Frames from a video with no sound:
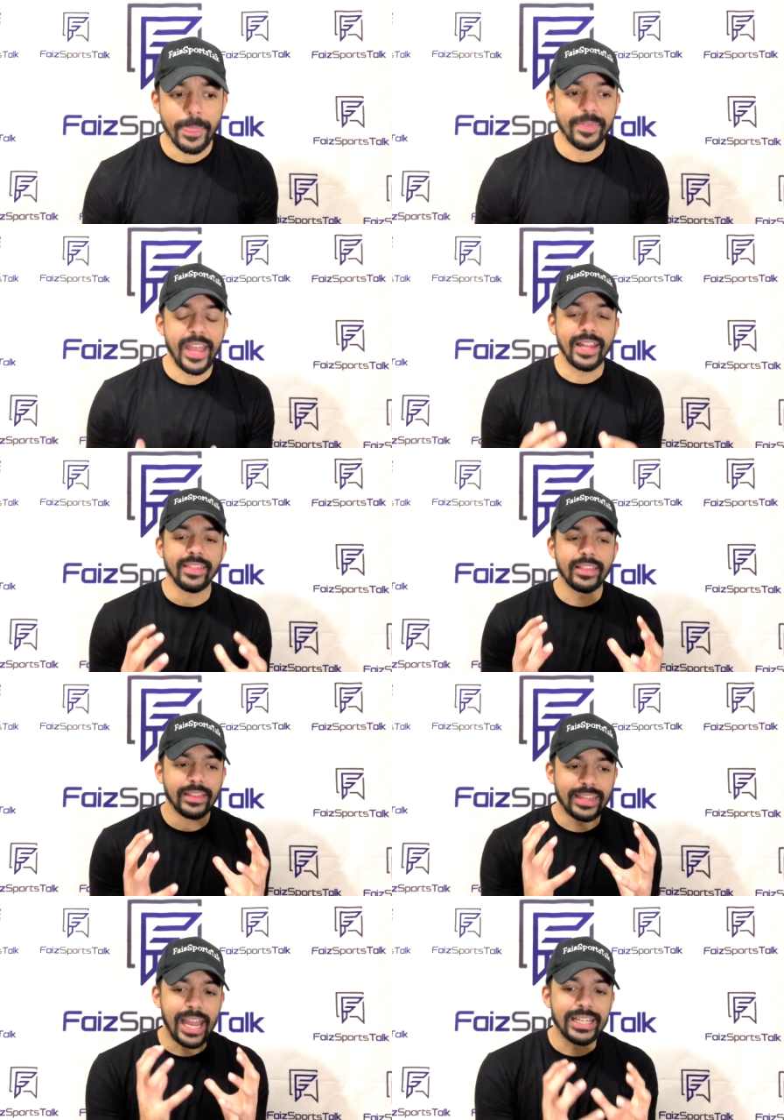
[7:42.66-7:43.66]
that
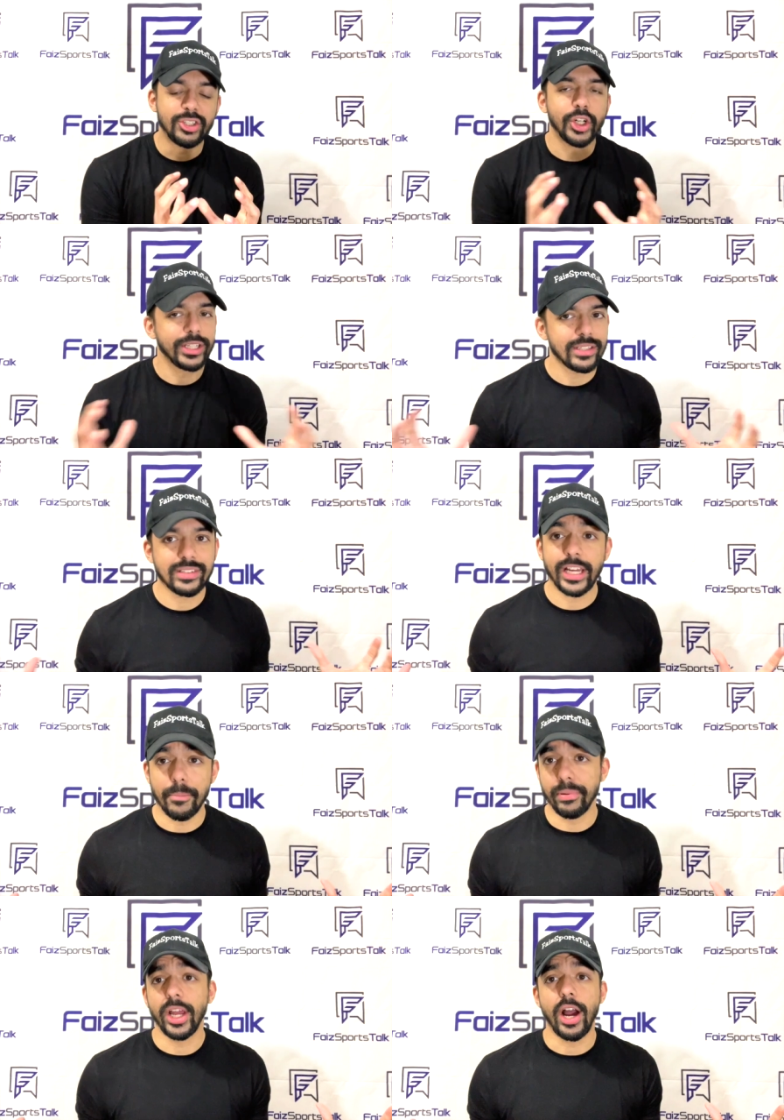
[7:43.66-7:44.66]
they treat this like a
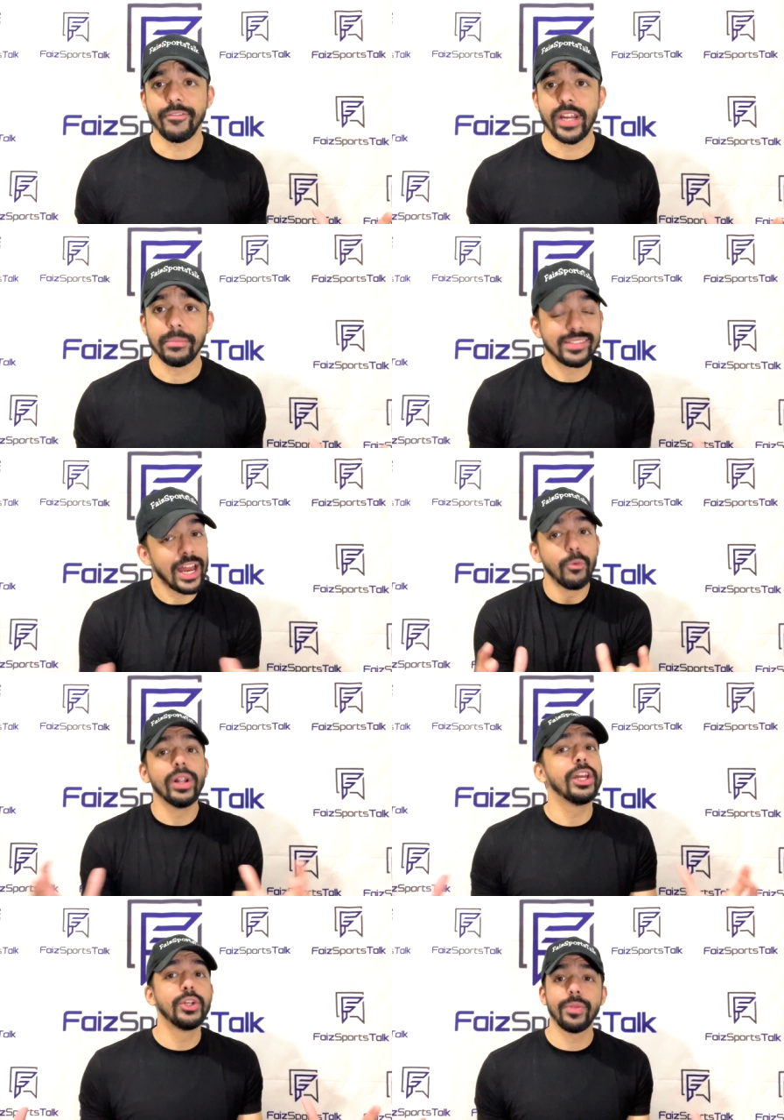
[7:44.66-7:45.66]
playoff game. Because I
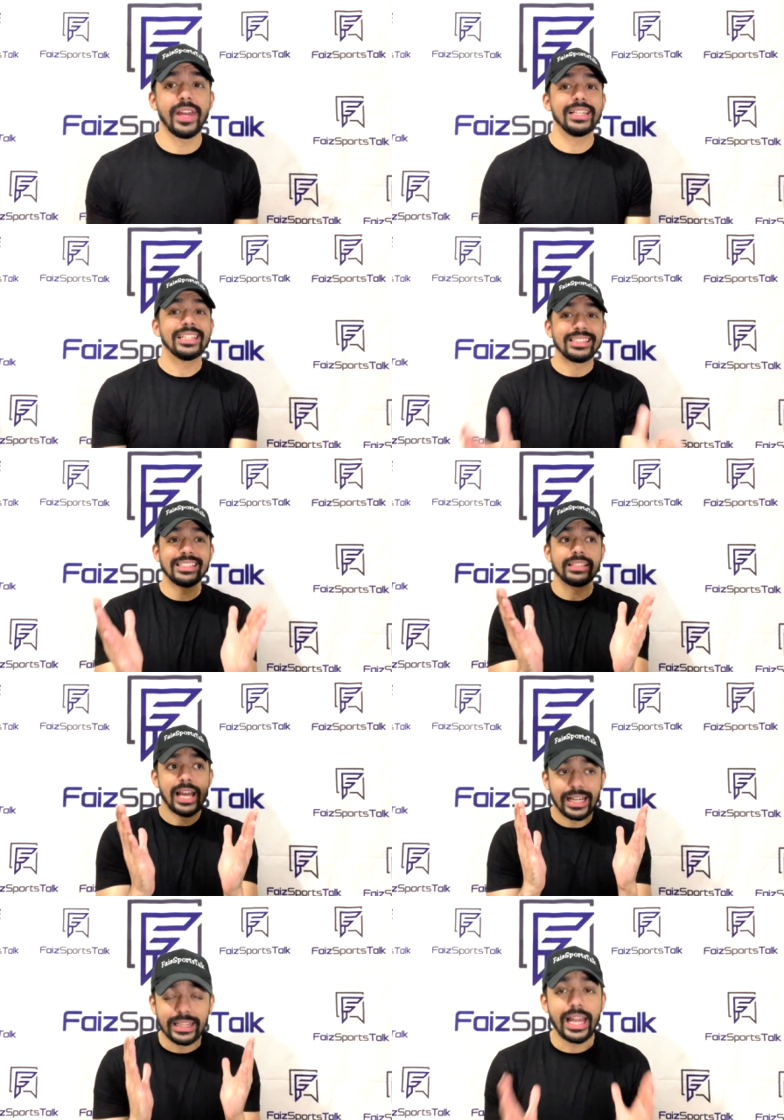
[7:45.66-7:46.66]
really do think this is
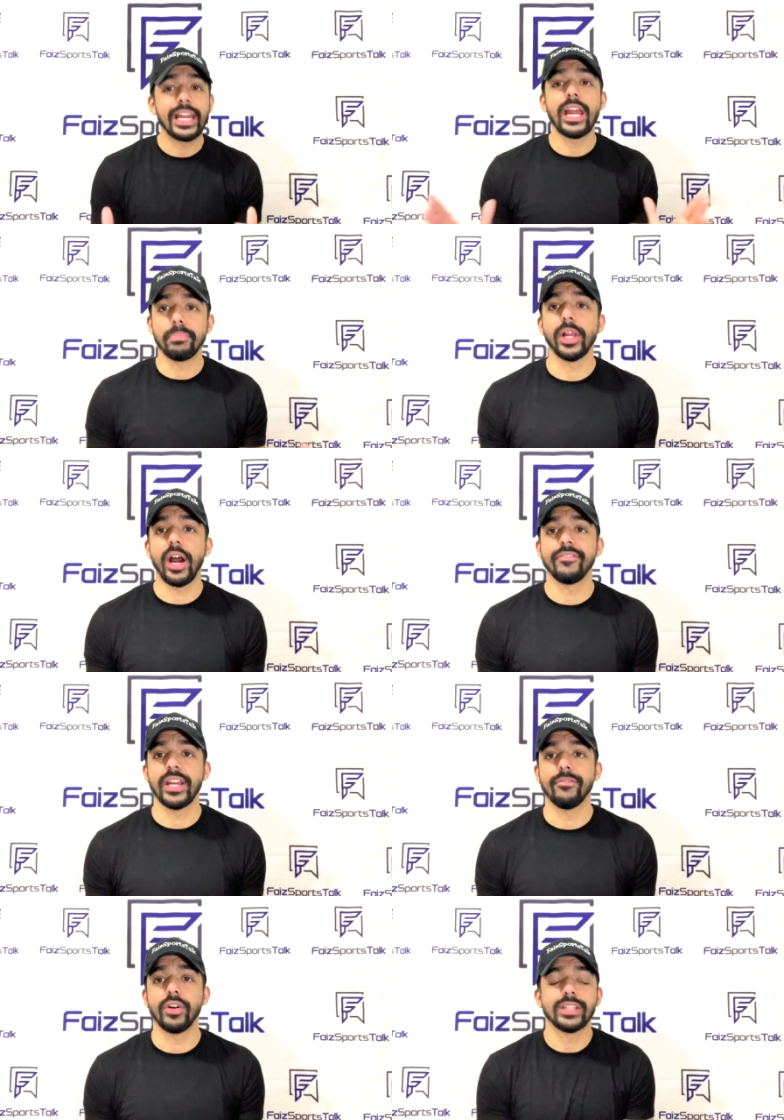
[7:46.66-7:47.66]
like a playoff
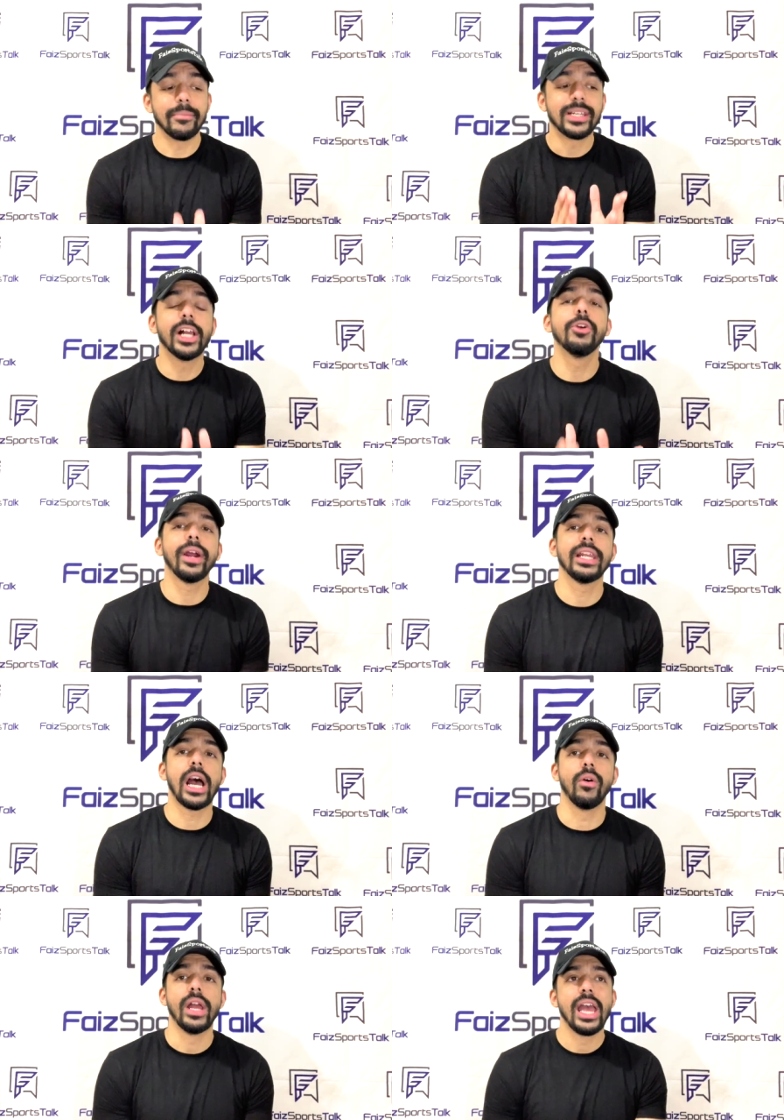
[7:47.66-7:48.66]
game, folks. I'm telling you right
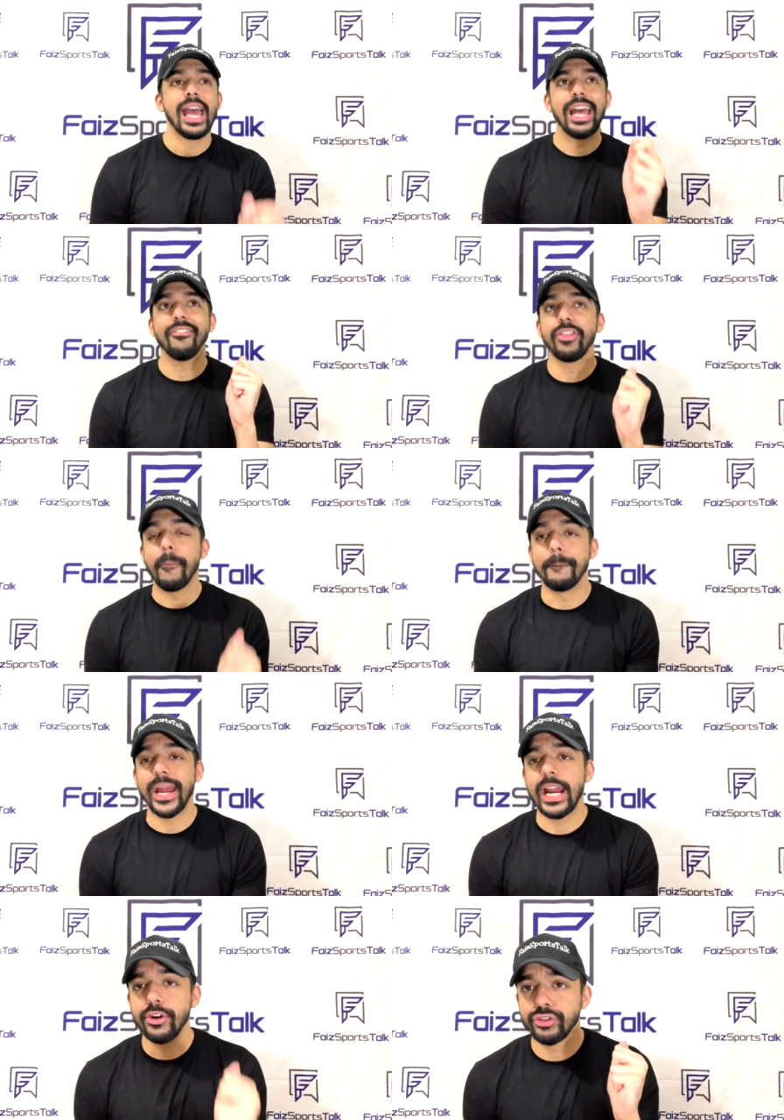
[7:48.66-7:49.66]
now, if the
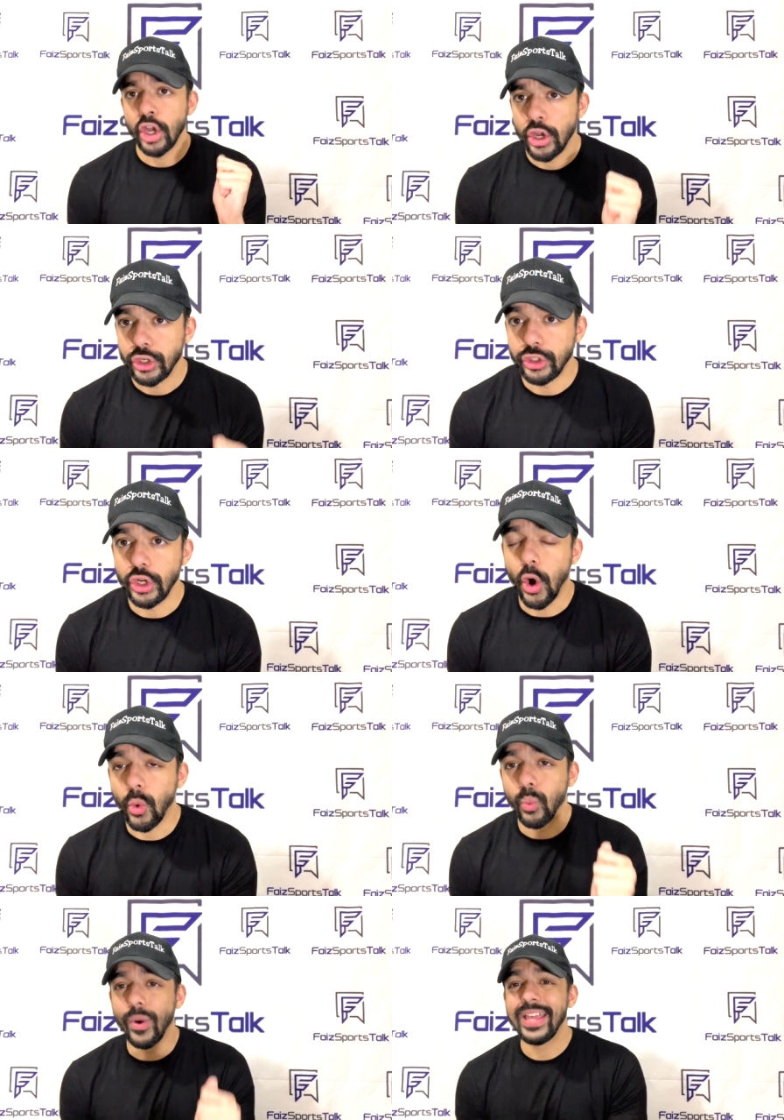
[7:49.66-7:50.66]
Bears
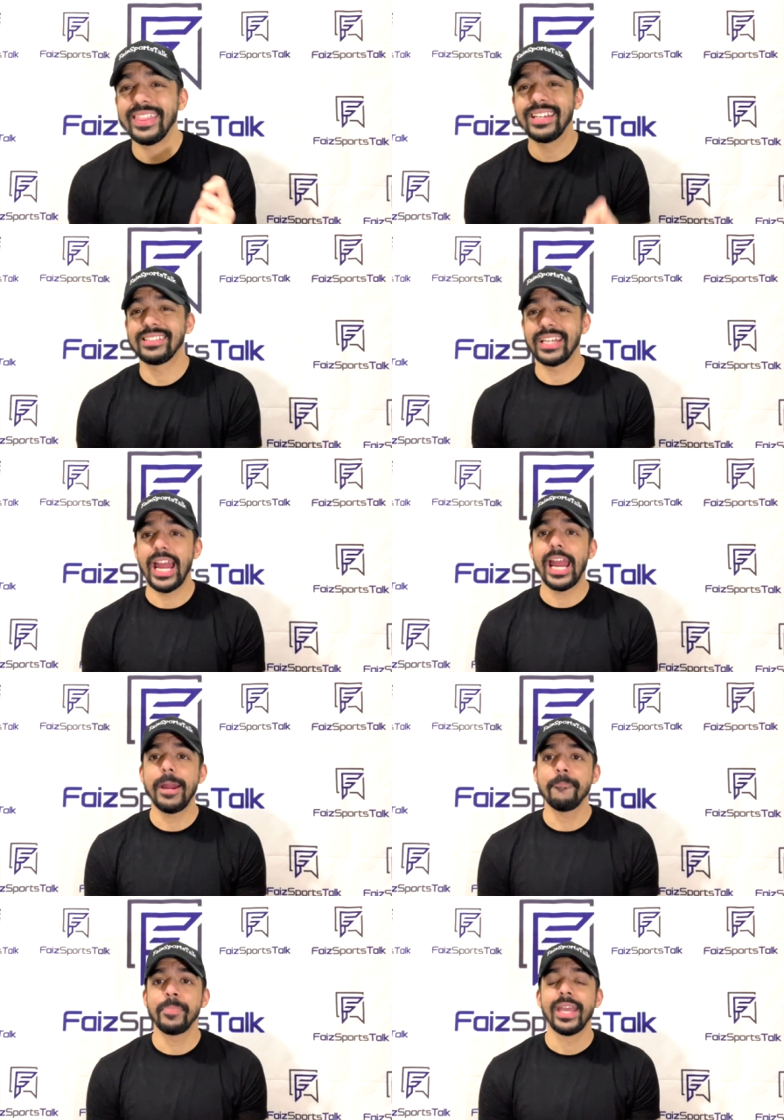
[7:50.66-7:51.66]
don't win this
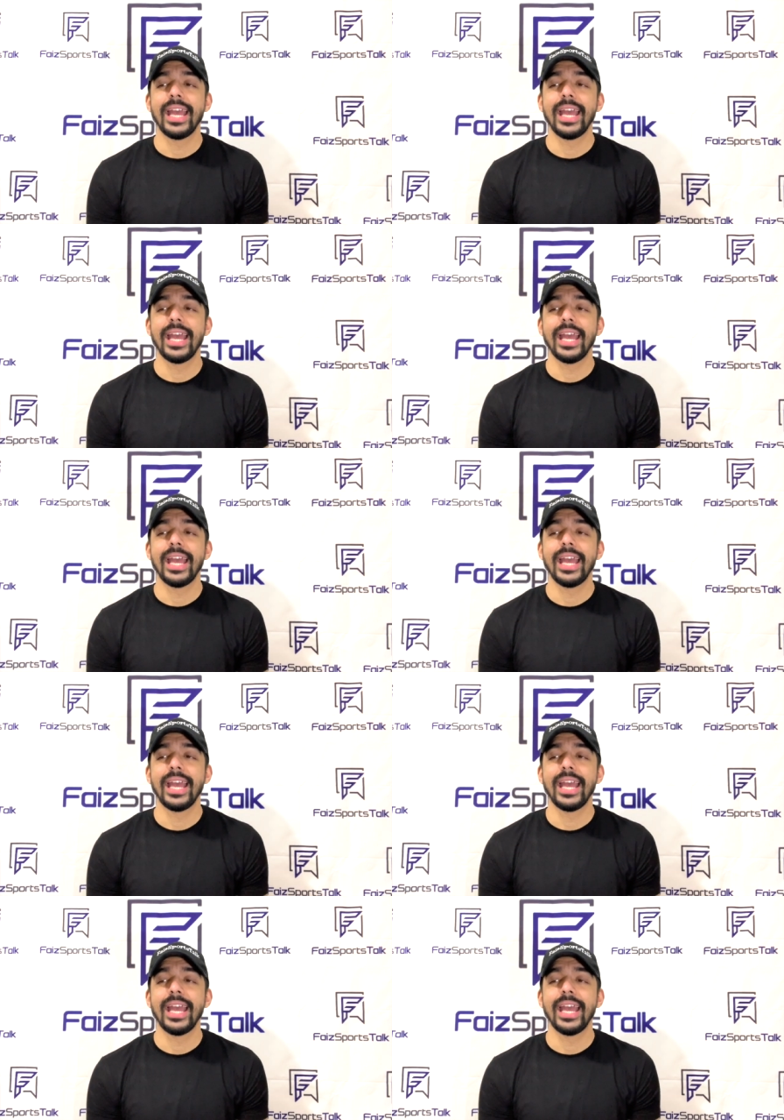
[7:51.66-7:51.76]
game,